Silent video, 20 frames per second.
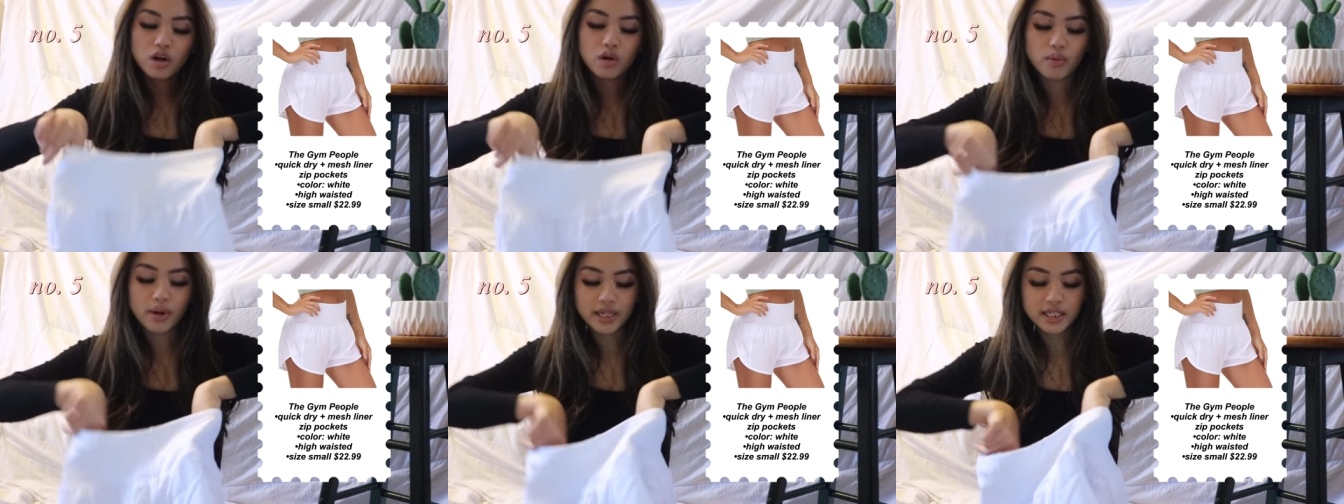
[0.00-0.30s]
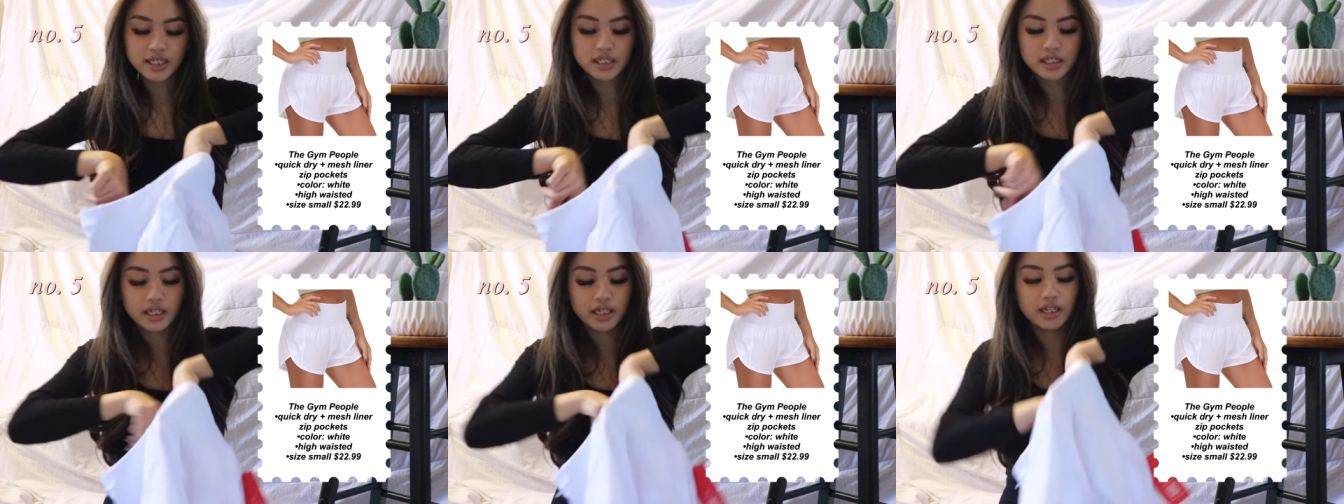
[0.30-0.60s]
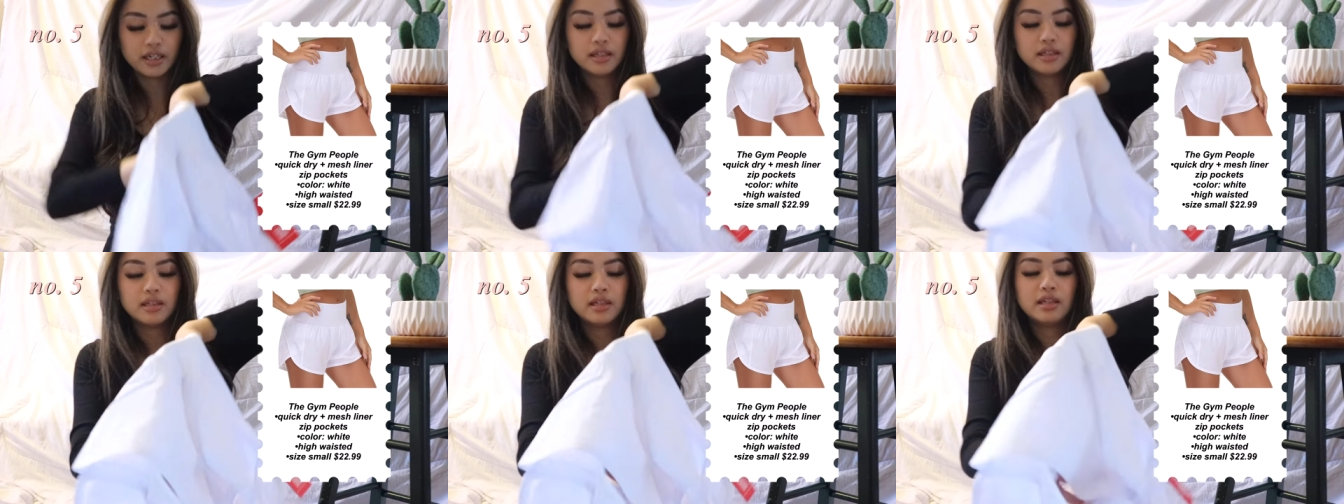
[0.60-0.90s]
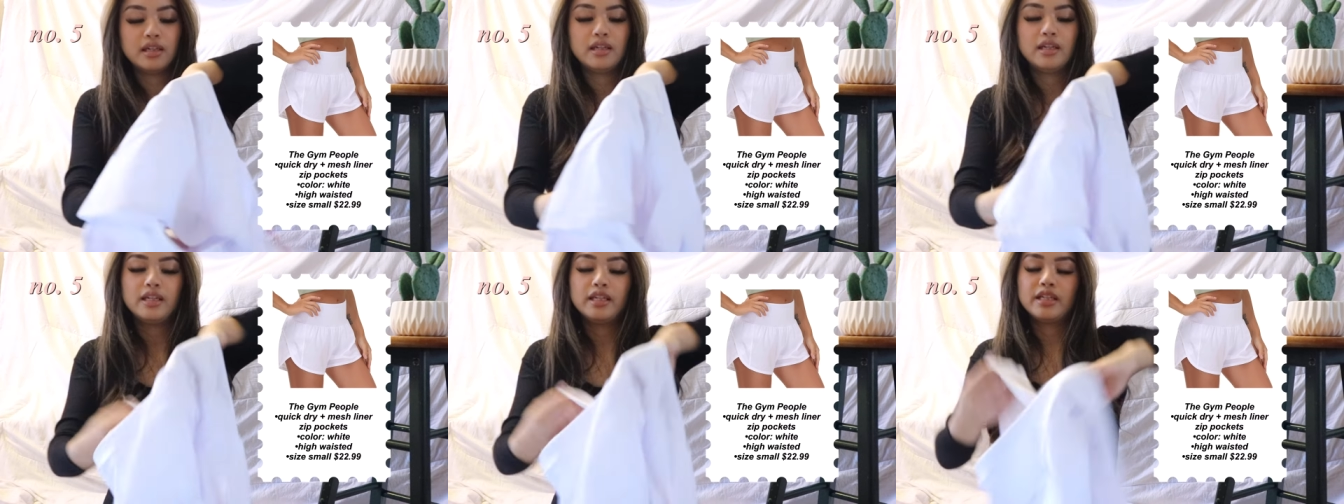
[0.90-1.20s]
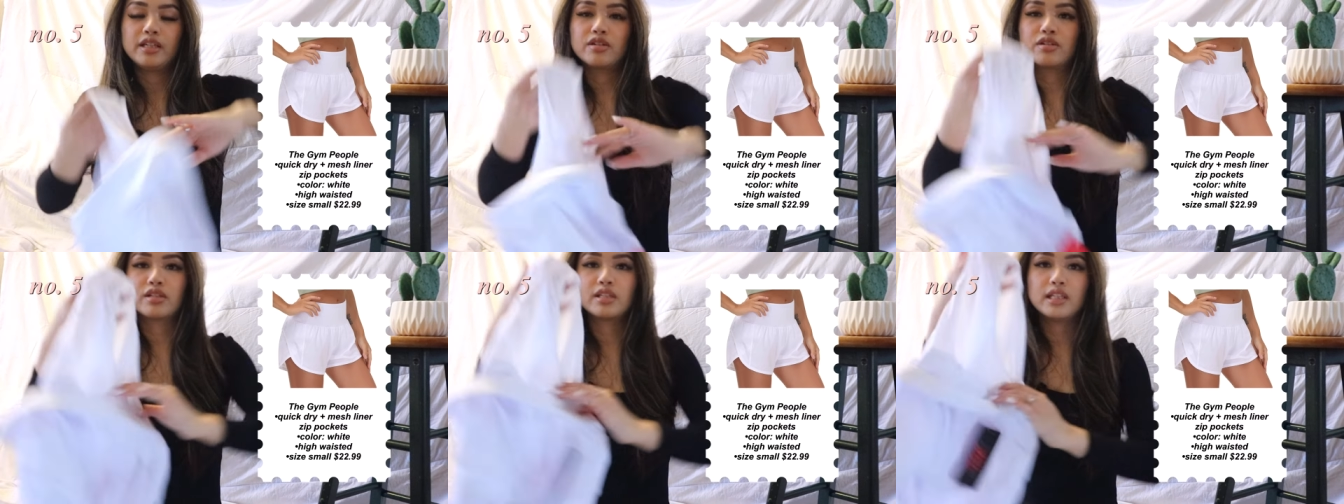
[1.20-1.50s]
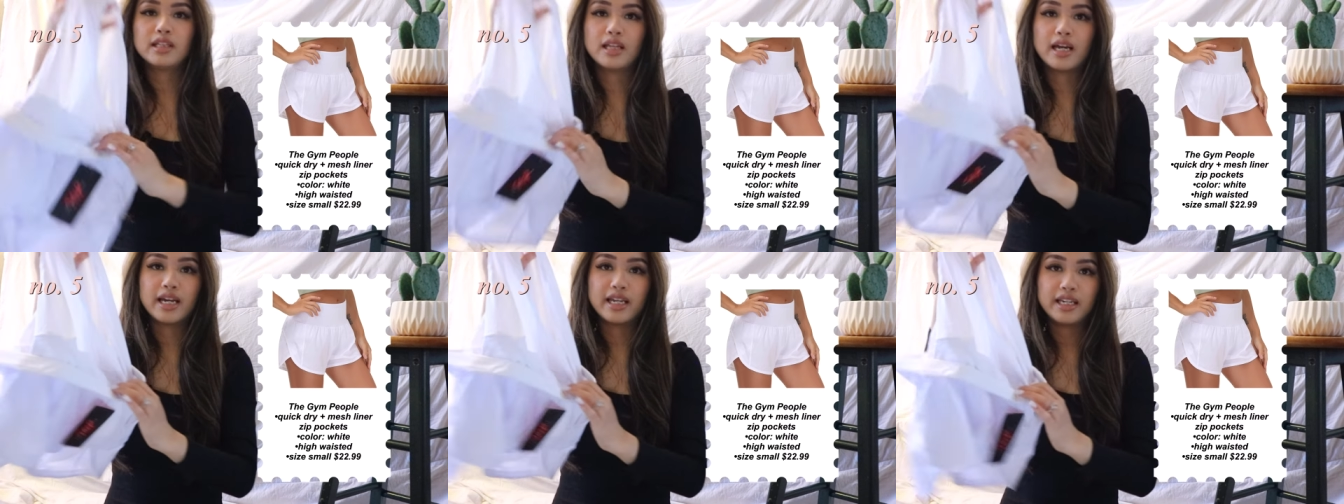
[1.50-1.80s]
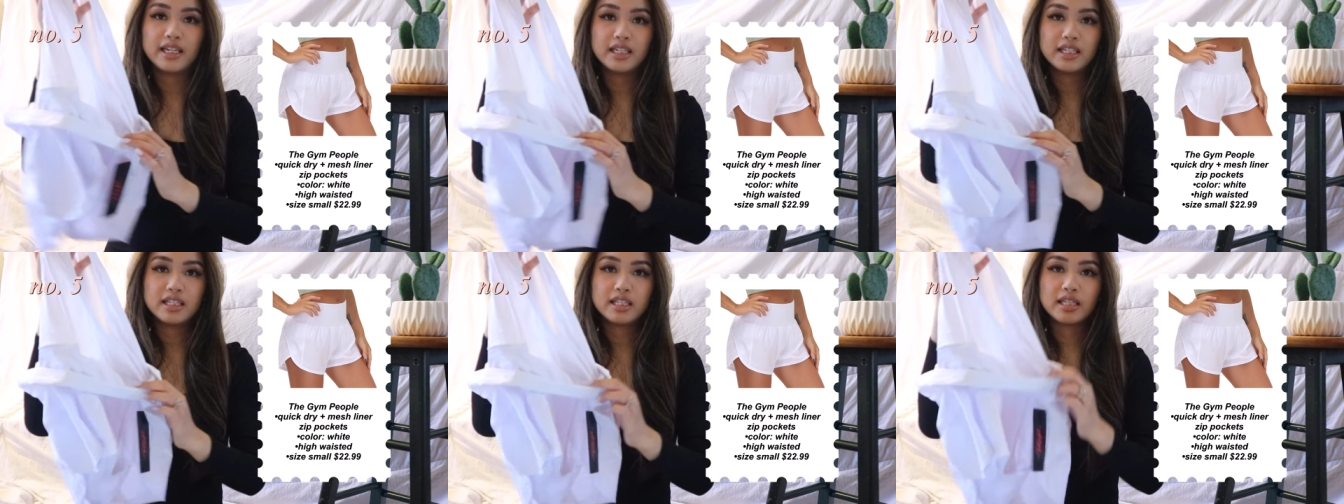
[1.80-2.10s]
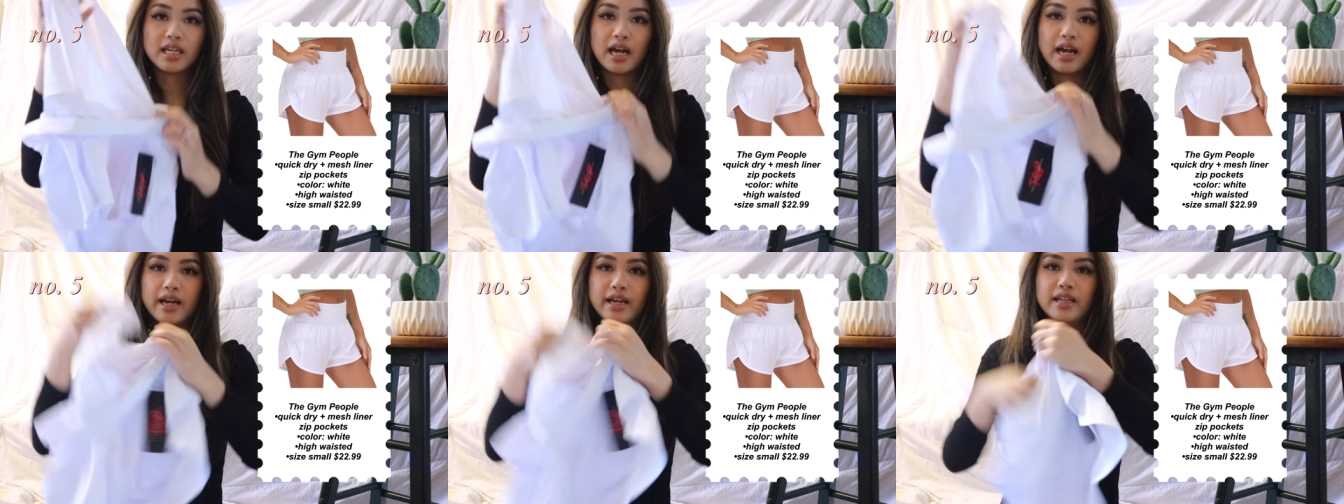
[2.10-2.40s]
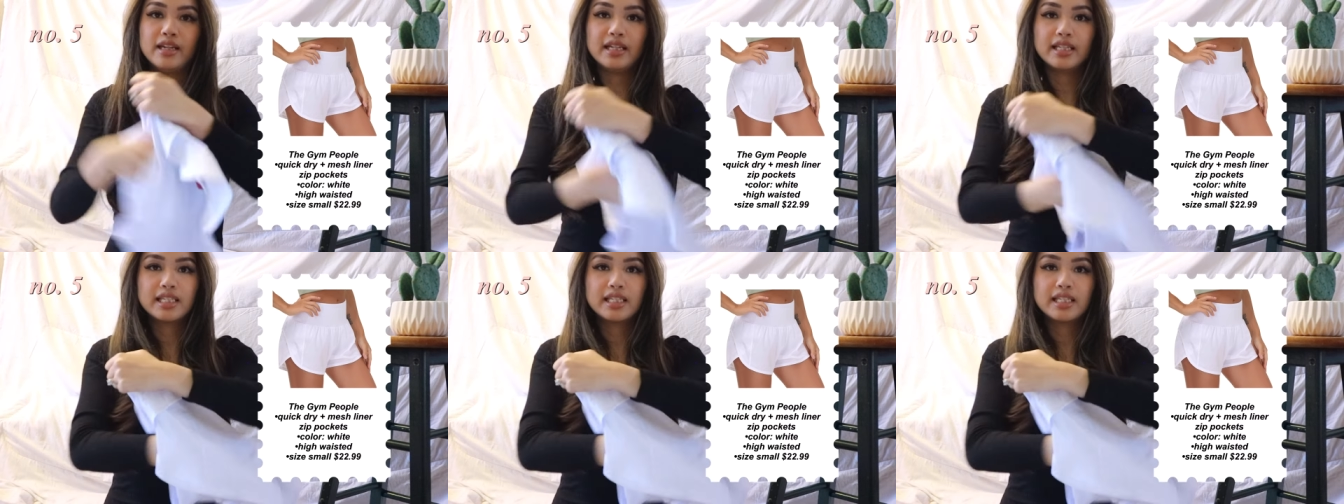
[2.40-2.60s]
Oh, I see here's the lining inside.